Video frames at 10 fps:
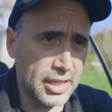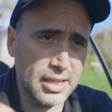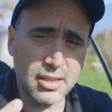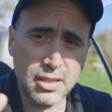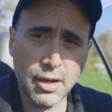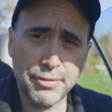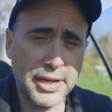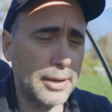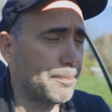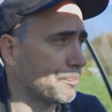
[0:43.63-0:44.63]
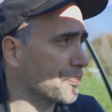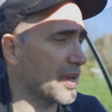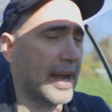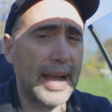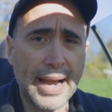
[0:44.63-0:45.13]
get stuff out,
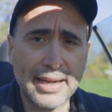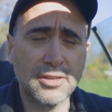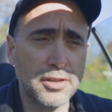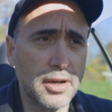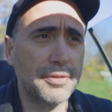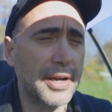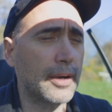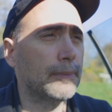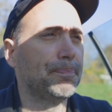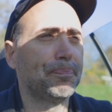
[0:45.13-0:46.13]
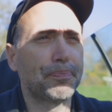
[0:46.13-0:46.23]
to hack stuff out.